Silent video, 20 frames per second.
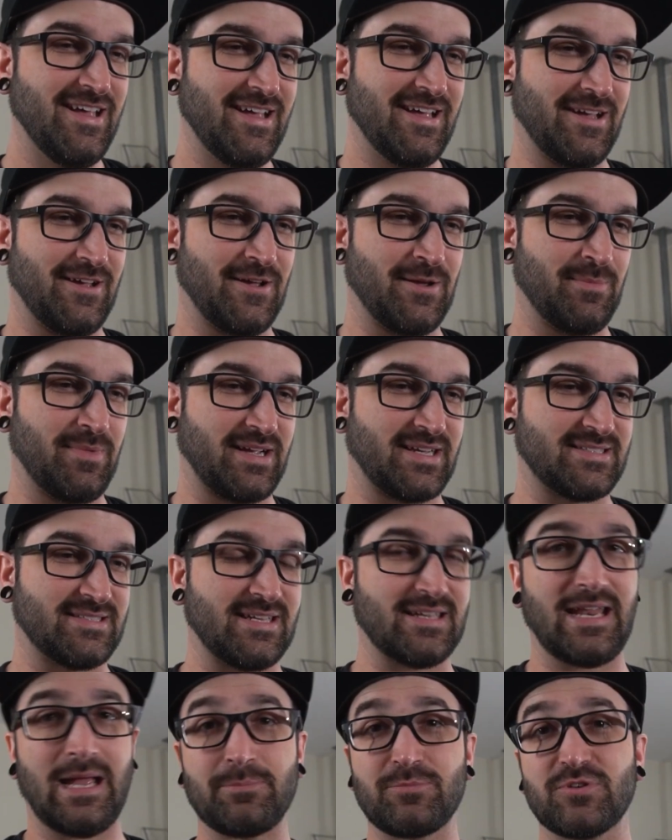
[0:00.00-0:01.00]
like I
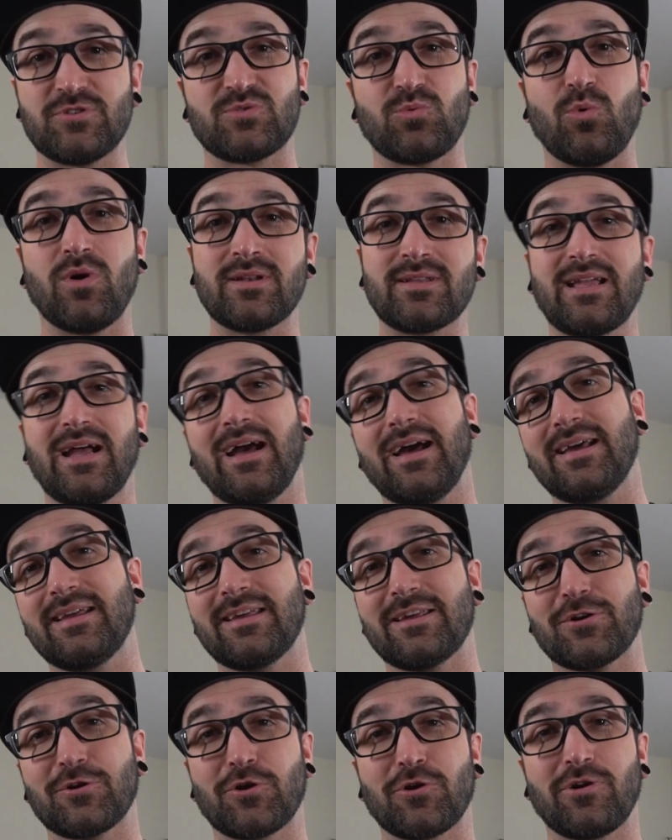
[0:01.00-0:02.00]
said, I'm just one guy
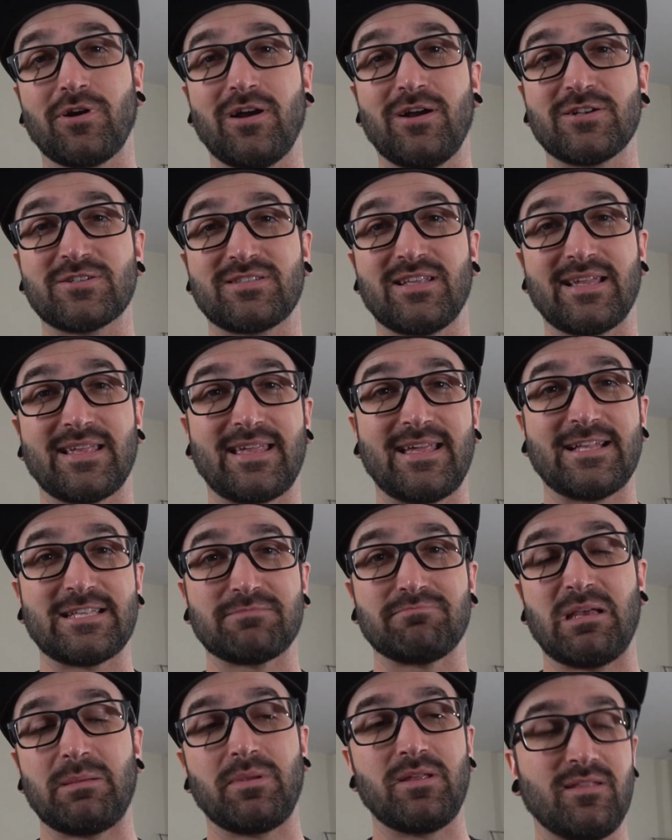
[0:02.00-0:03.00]
in a garage that
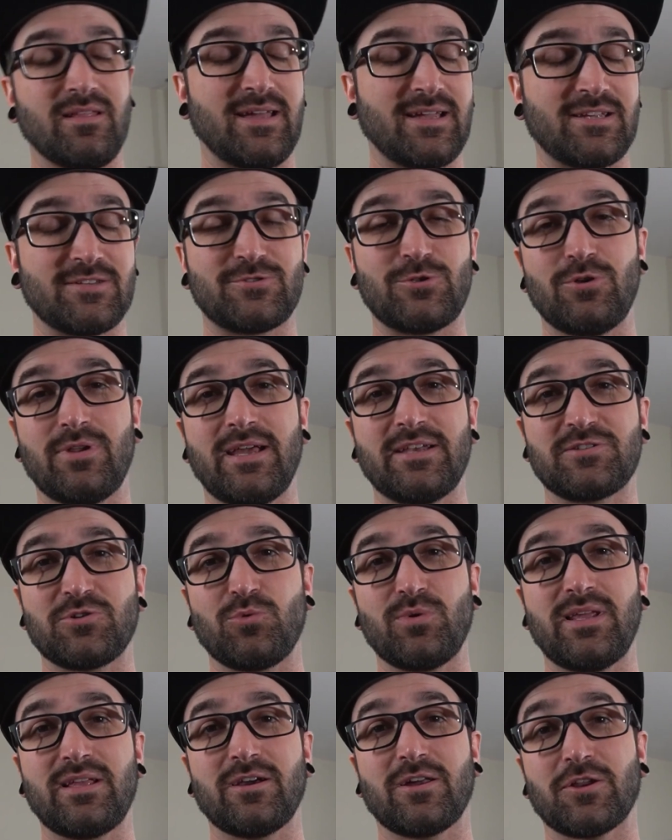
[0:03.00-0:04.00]
gets maybe like 2 days a
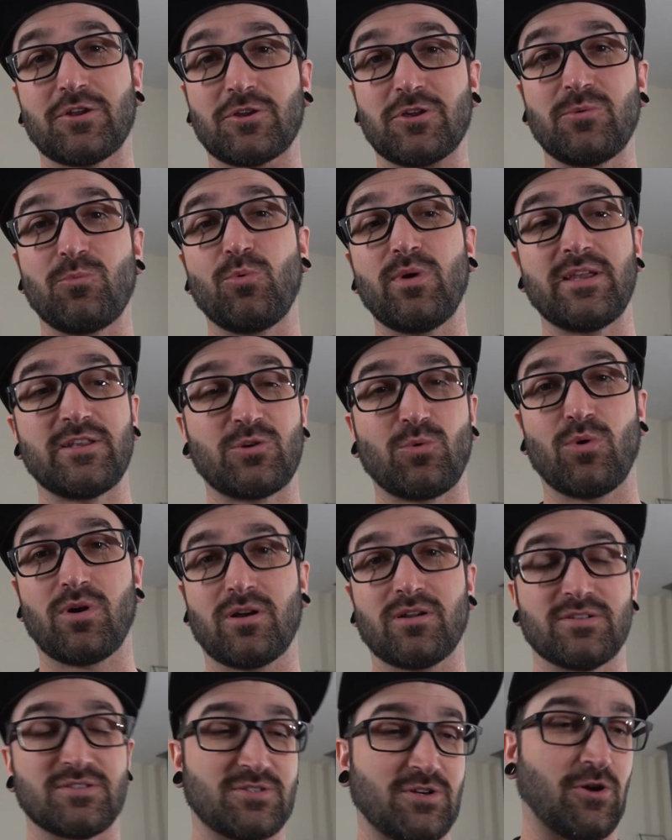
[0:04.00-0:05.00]
week on a good week to work
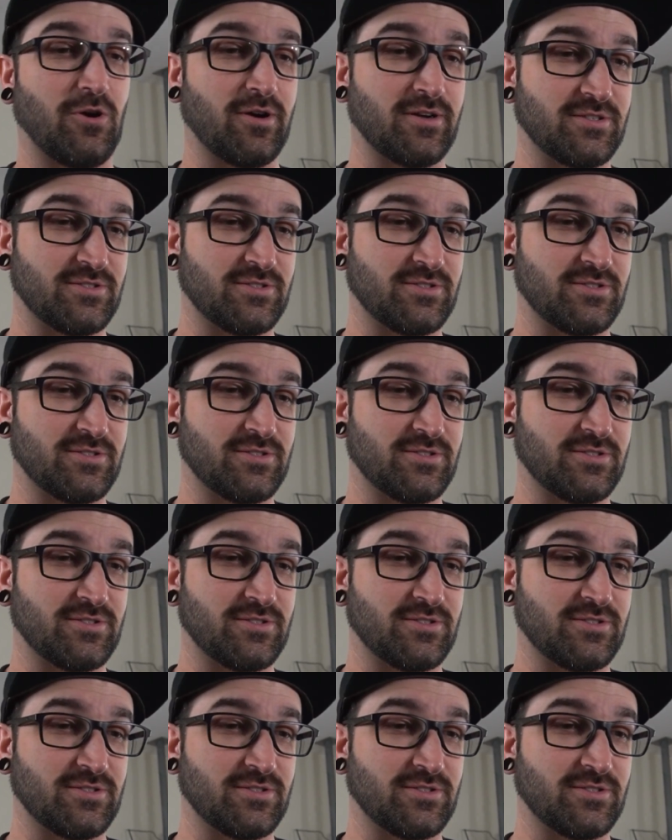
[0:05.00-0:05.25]
on his car.